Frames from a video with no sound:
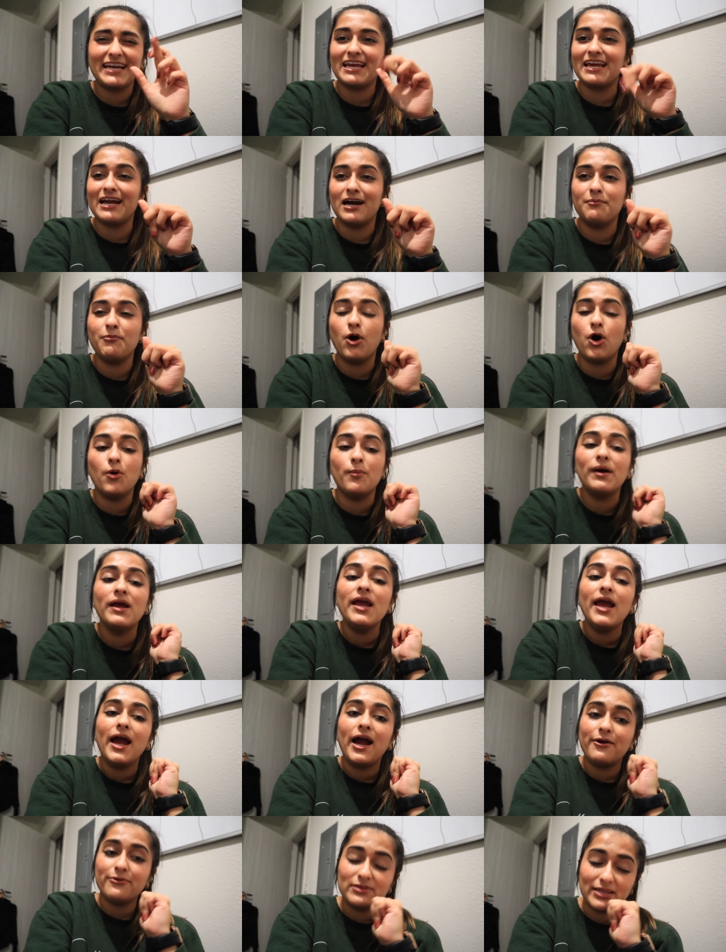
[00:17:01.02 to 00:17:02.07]
can come home.
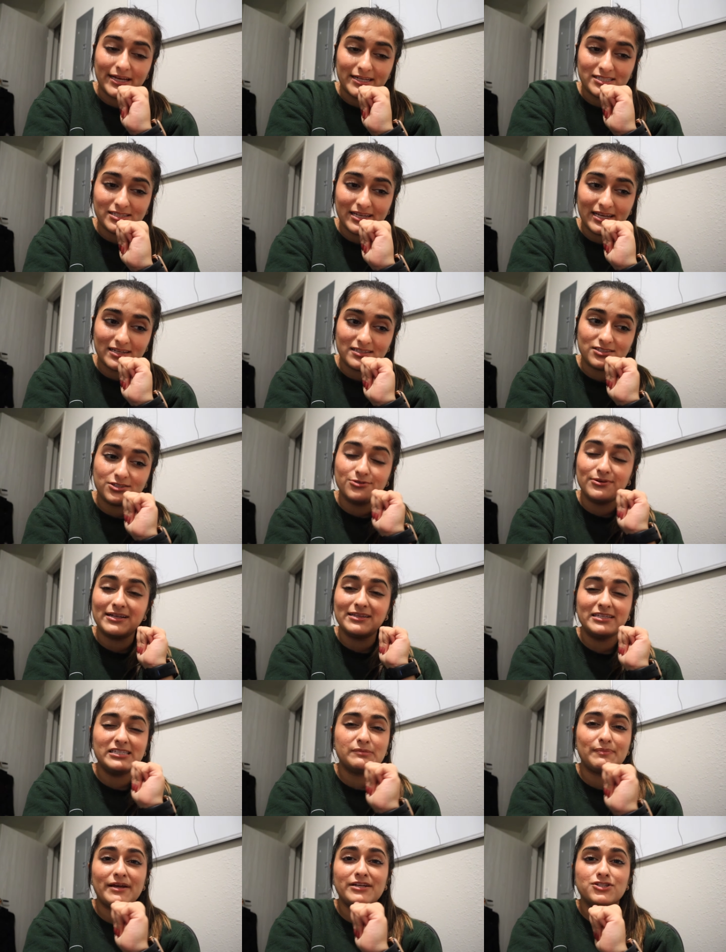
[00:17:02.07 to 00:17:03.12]
I would like to get to at
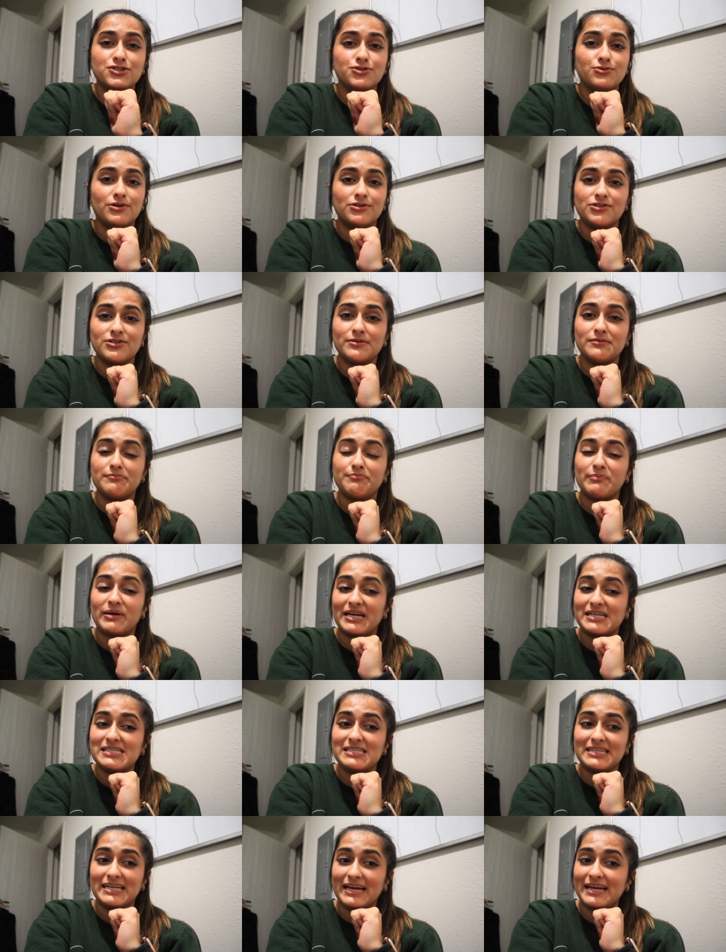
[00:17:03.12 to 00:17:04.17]
least page 200 by
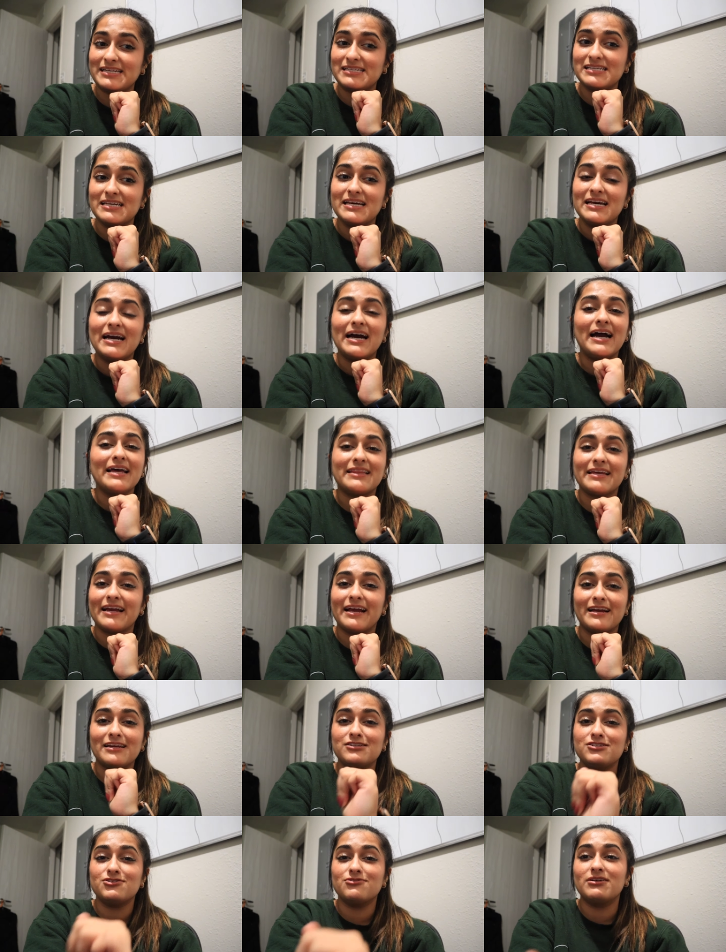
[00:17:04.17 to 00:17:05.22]
tonight. I think I
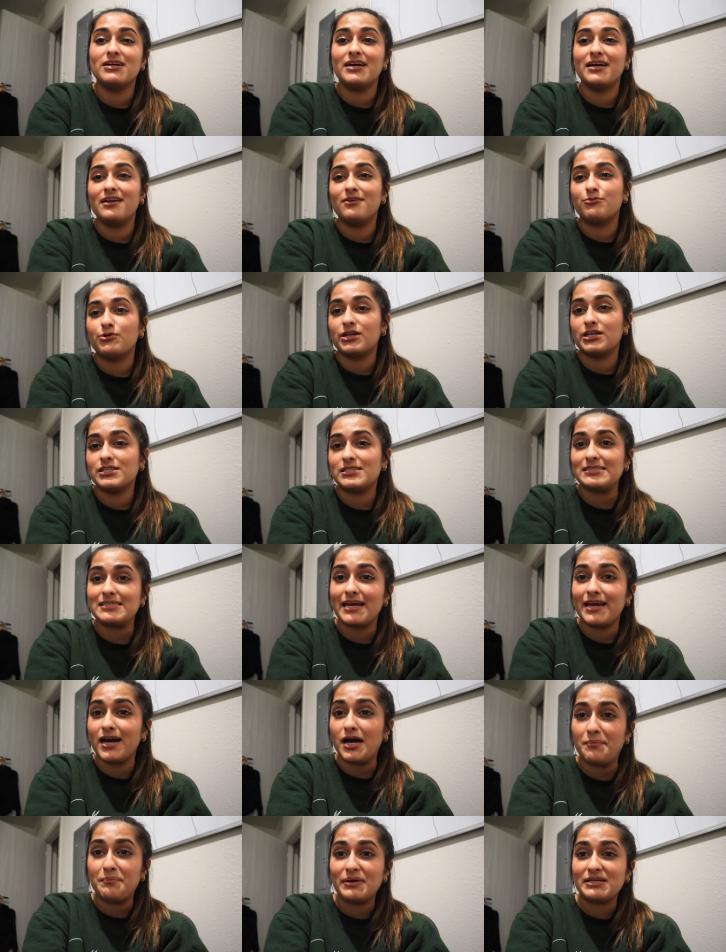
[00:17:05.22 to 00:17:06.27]
can do it. We're gonna stay
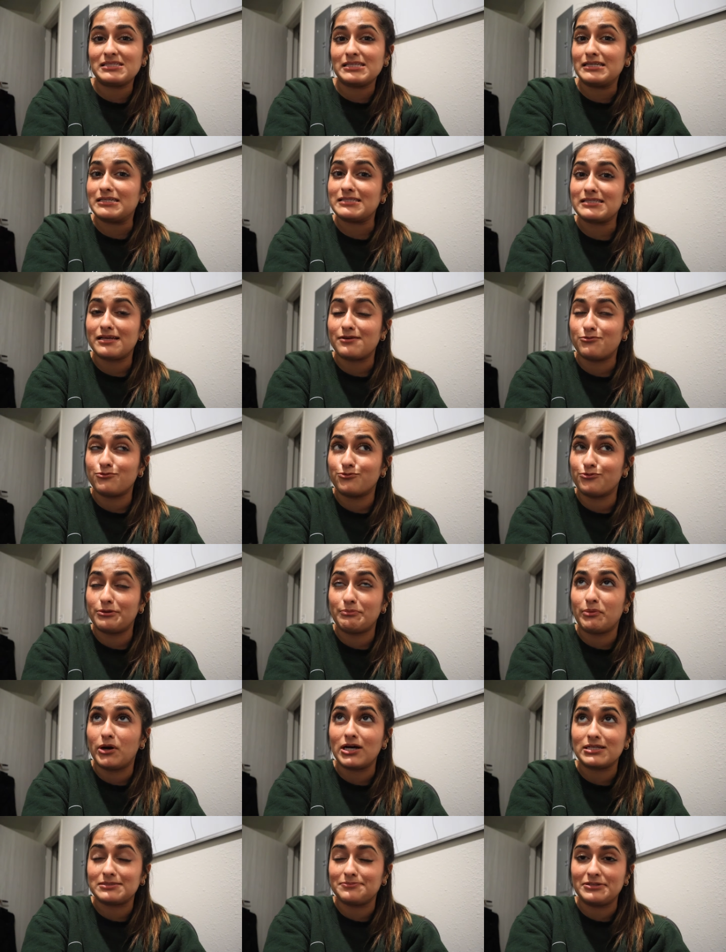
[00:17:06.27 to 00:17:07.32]
up as late as like we
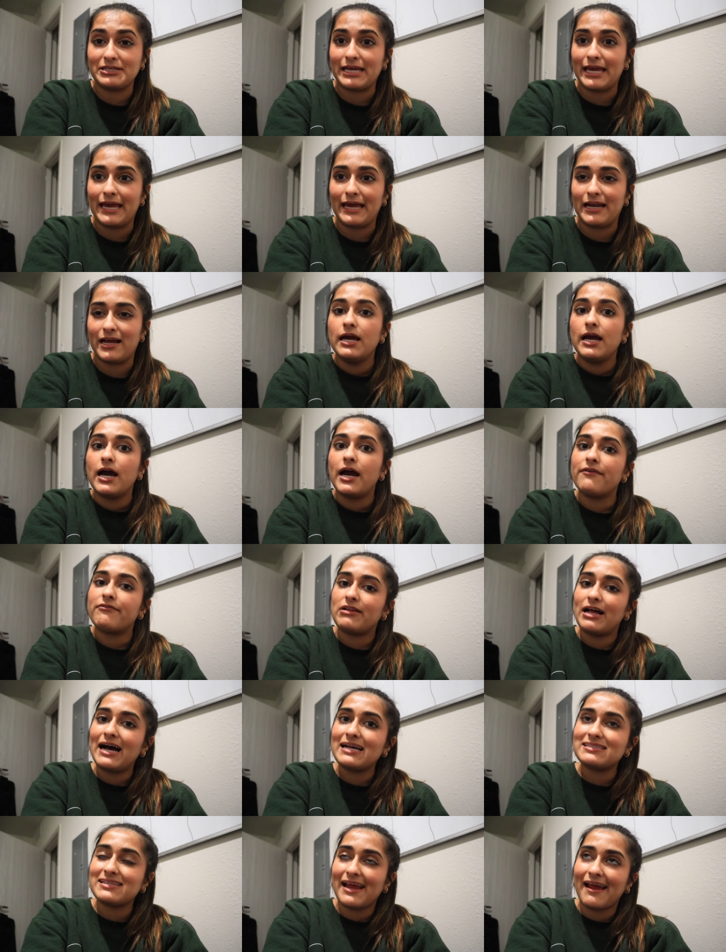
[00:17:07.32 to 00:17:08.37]
possibly can. I have
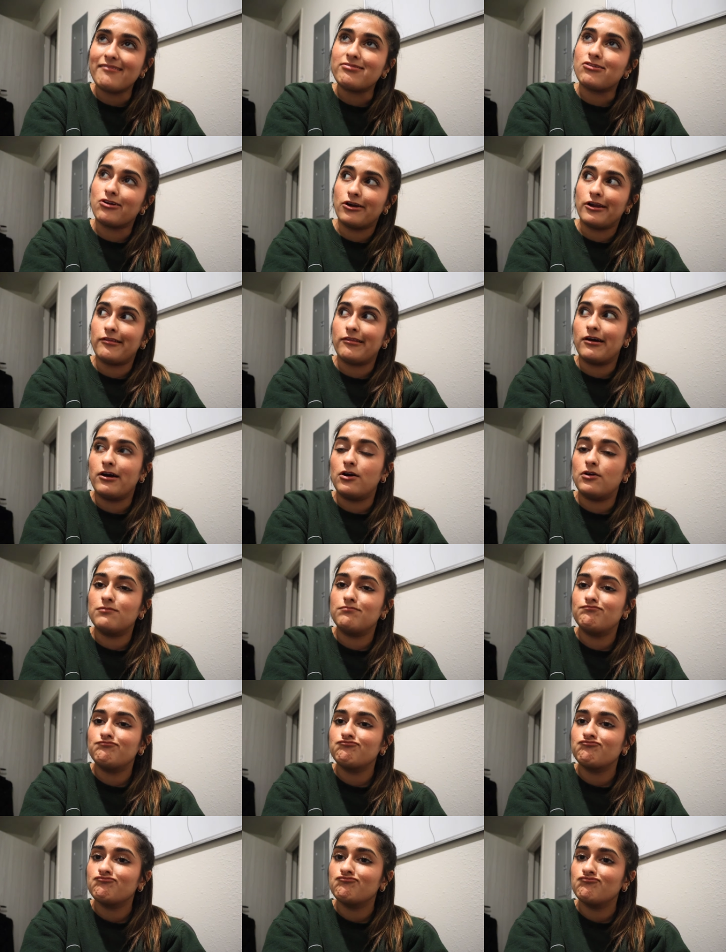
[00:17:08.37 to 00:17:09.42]
class at 8.30
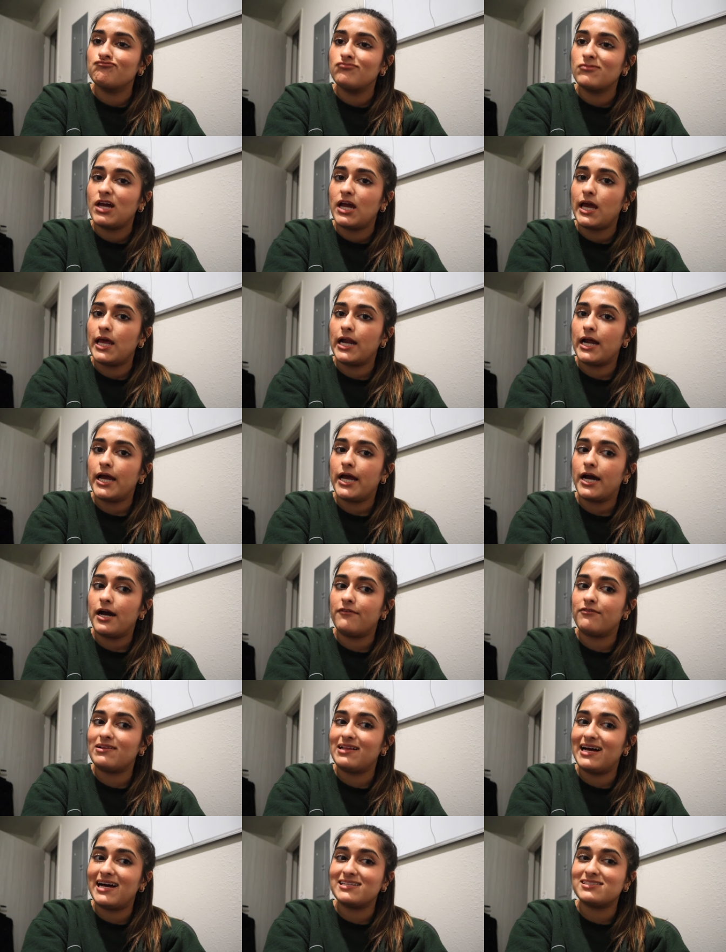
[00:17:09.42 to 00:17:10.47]
though and I have
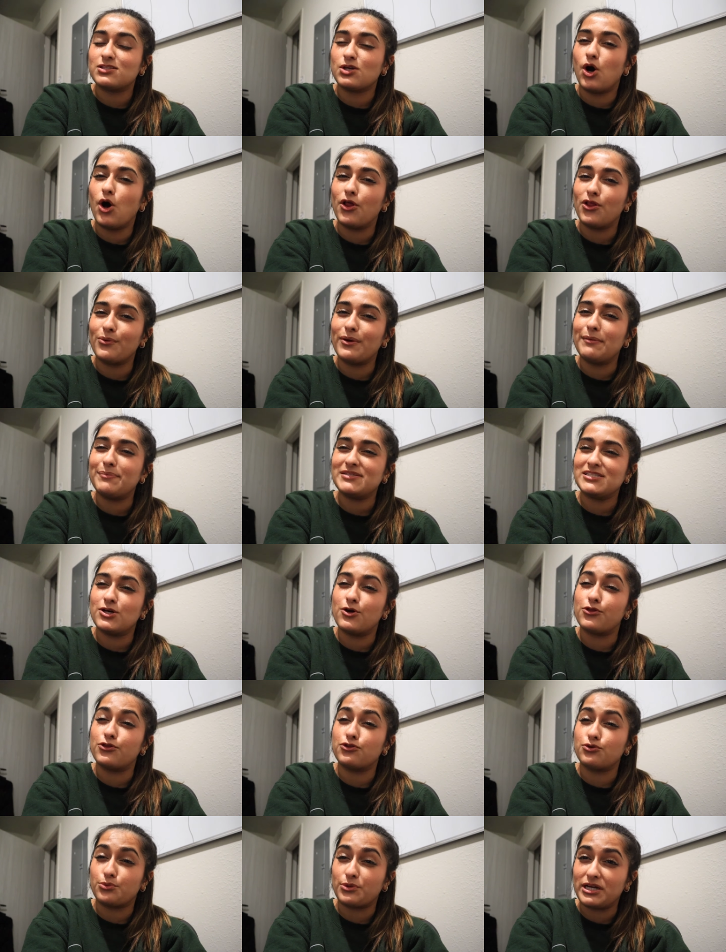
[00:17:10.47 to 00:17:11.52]
class all the way up until
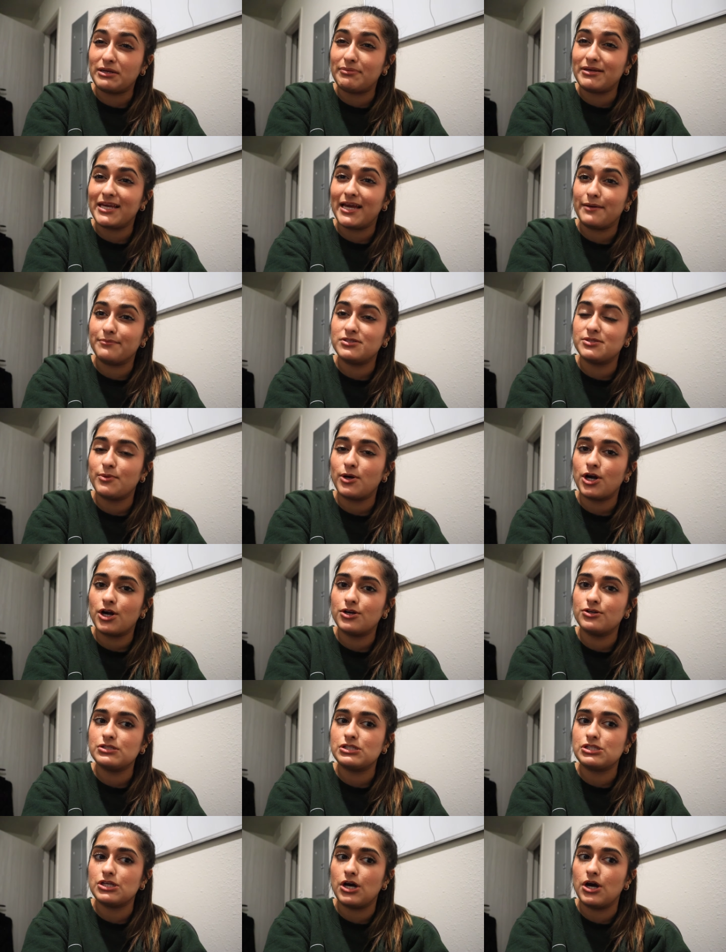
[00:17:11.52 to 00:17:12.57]
3 p.m. tomorrow,
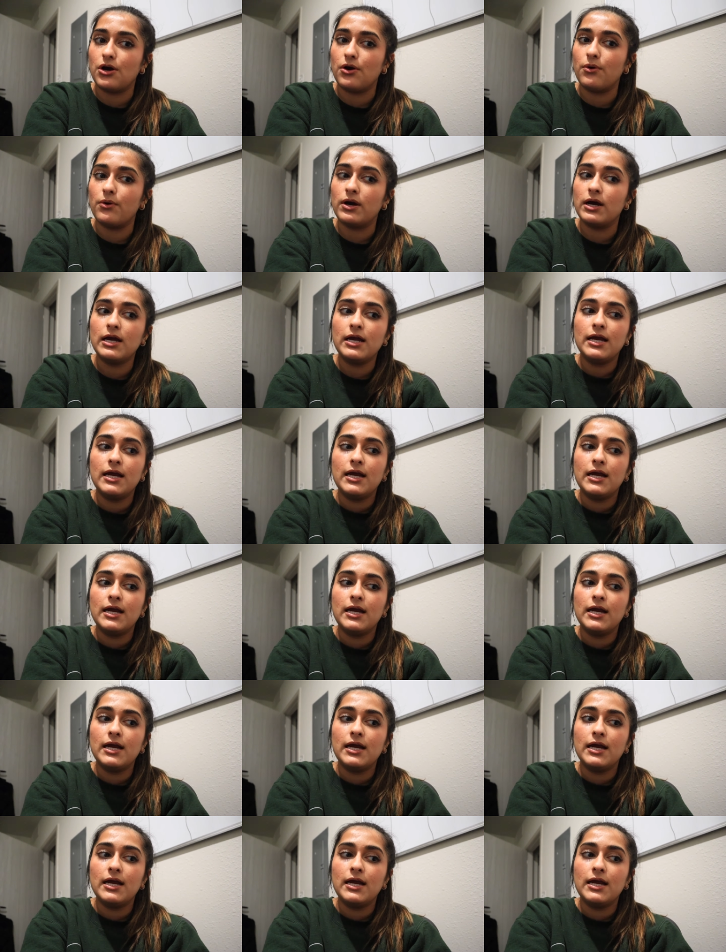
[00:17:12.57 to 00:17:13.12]
so